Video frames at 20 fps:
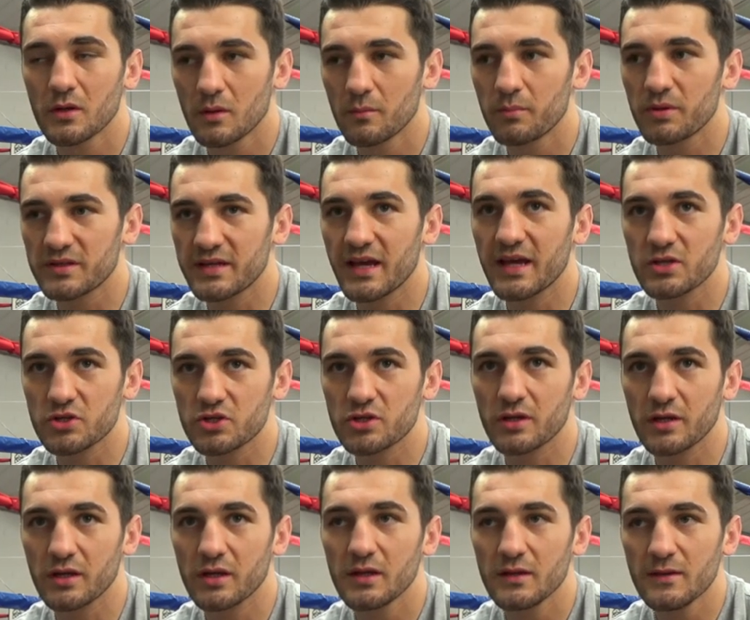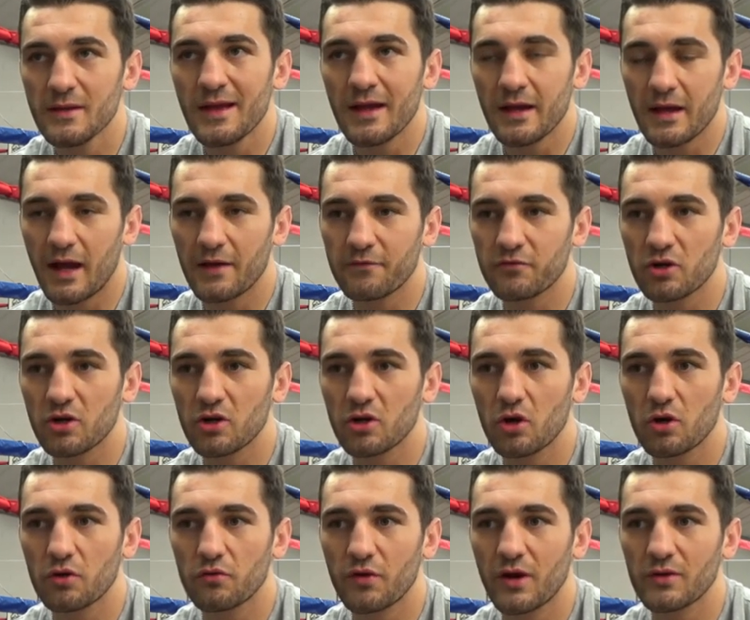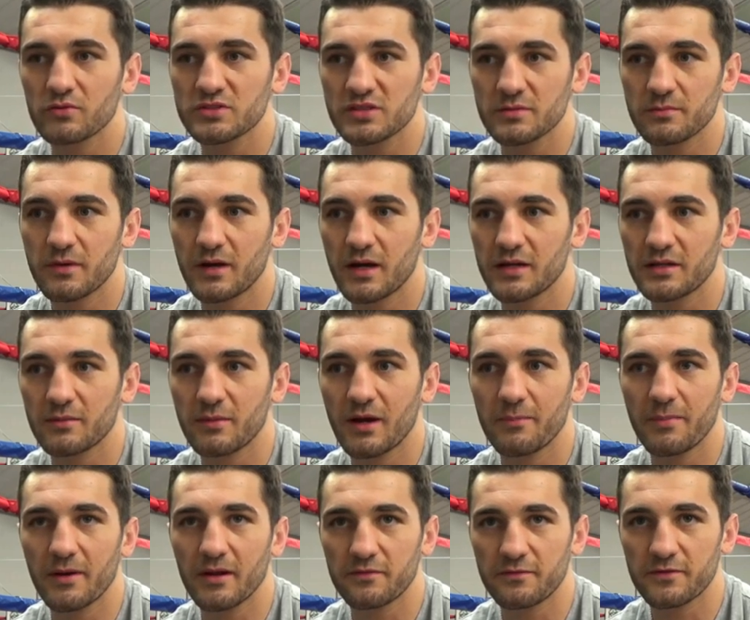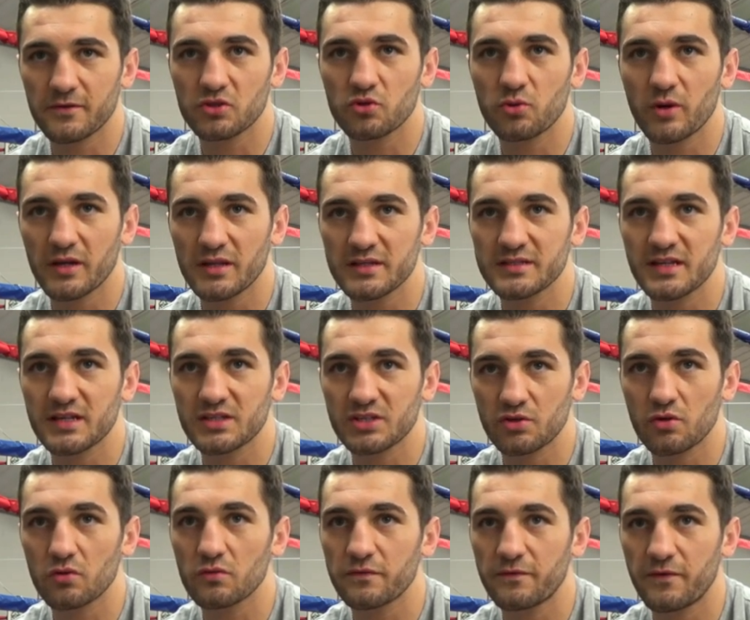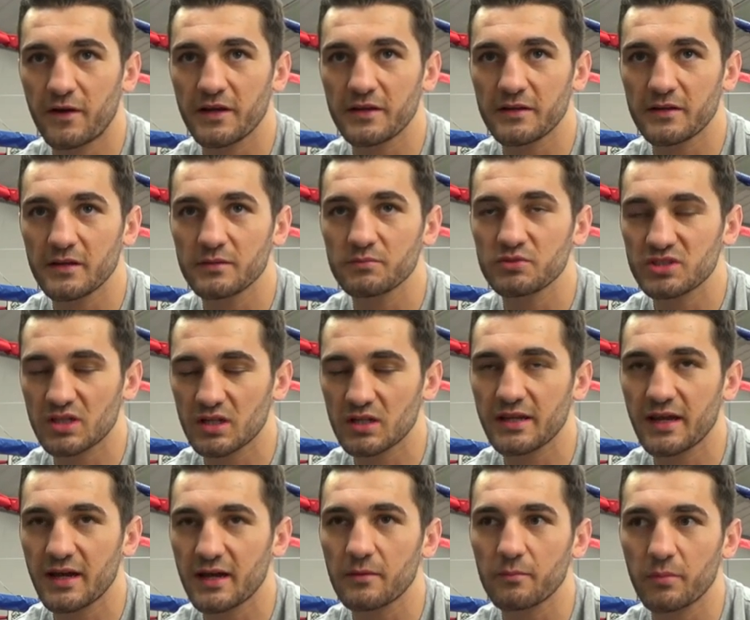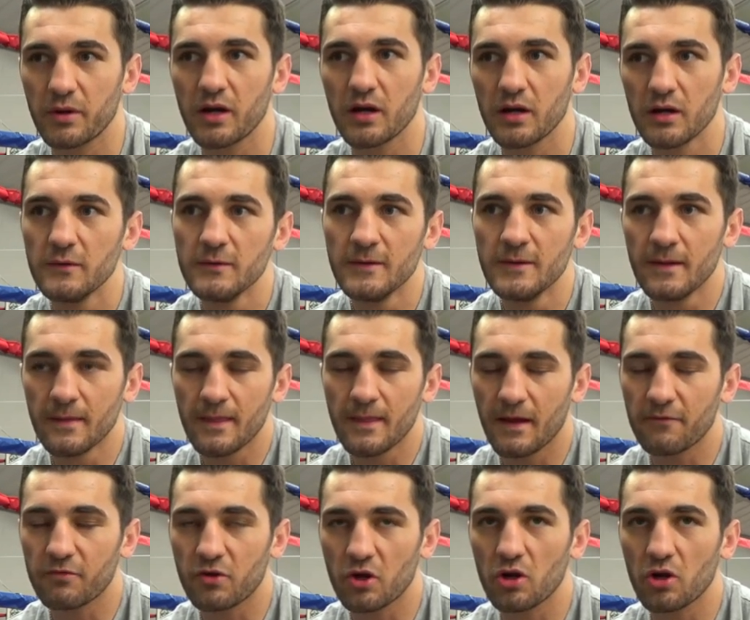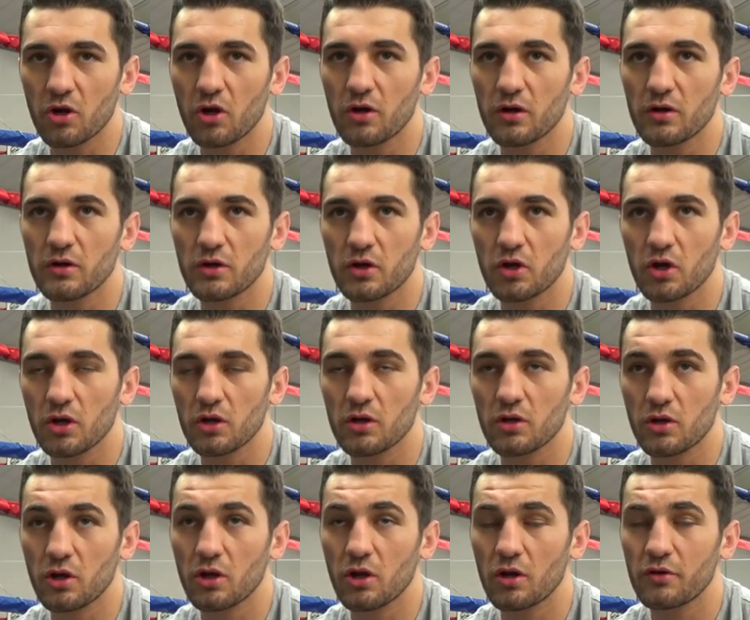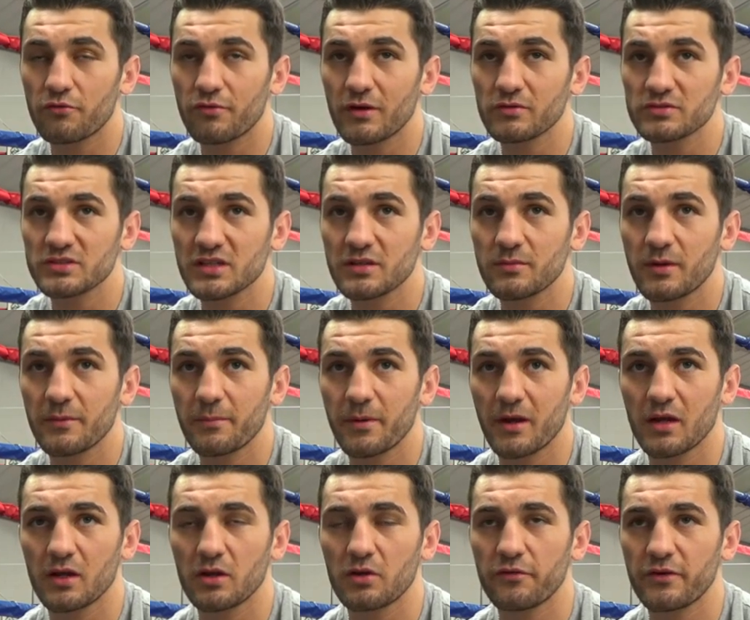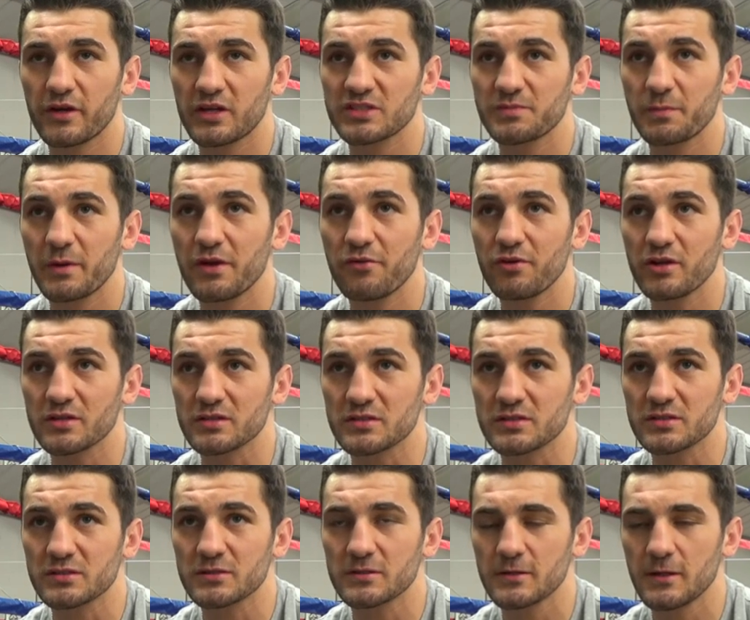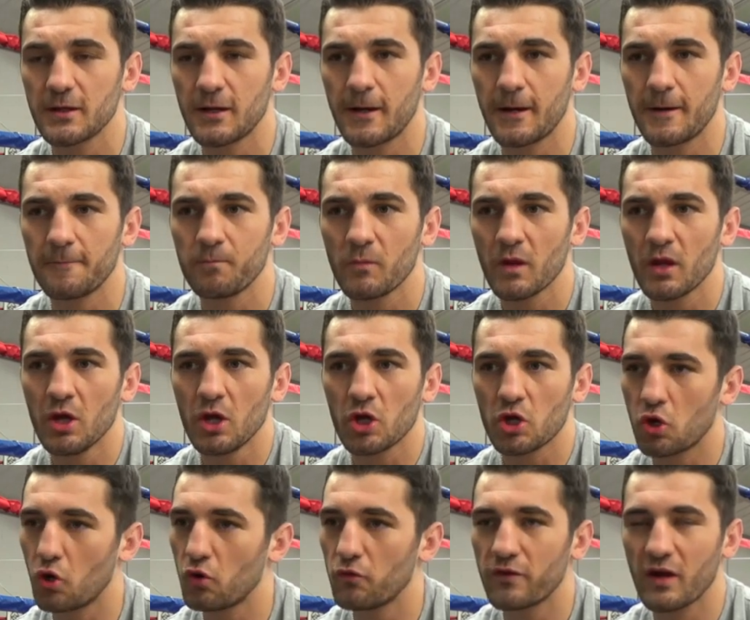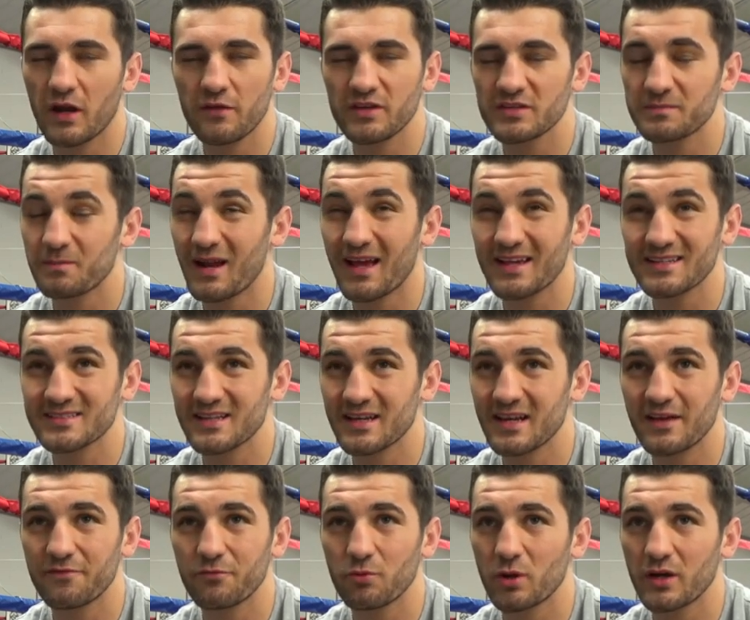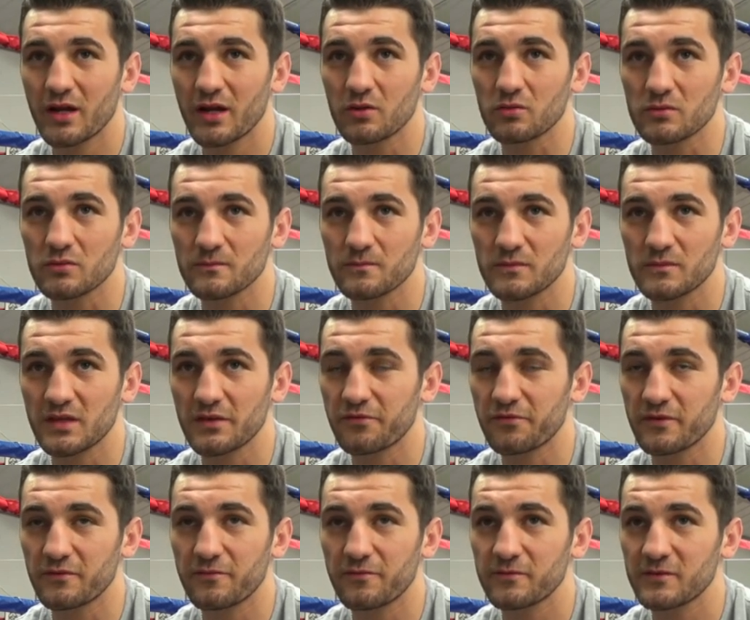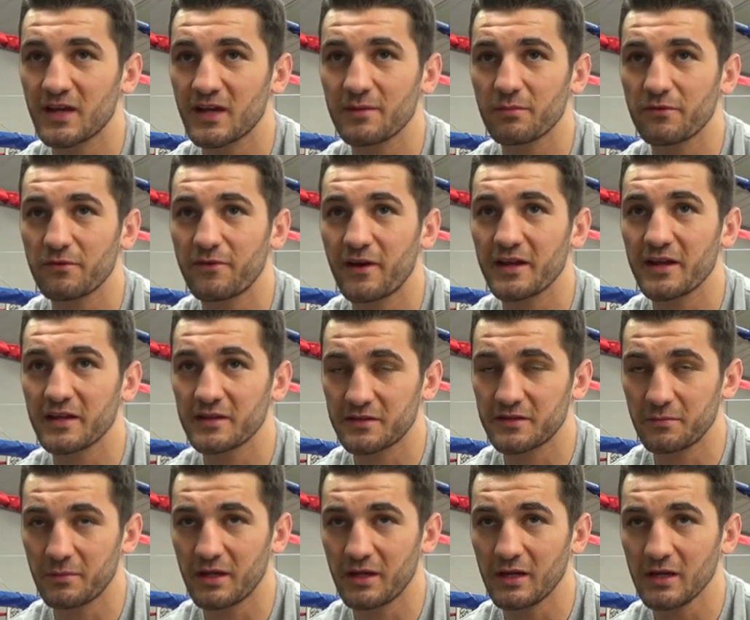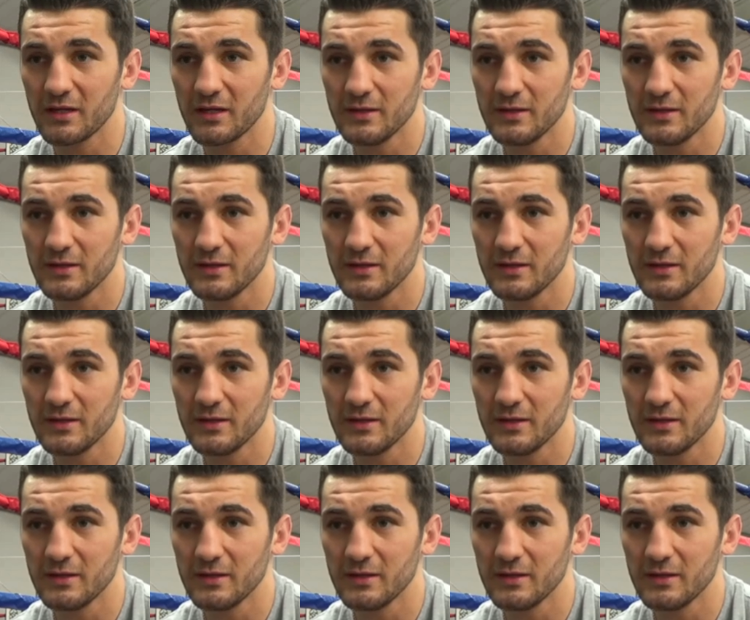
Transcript: Potentially. I've got a lot of rounds under my belt for a 26-year-old fighter. I'm still young, but I've got a lot of rounds under my belt, a lot of experience. Kovalev, he's blasted everyone out. Different type of fighter to me.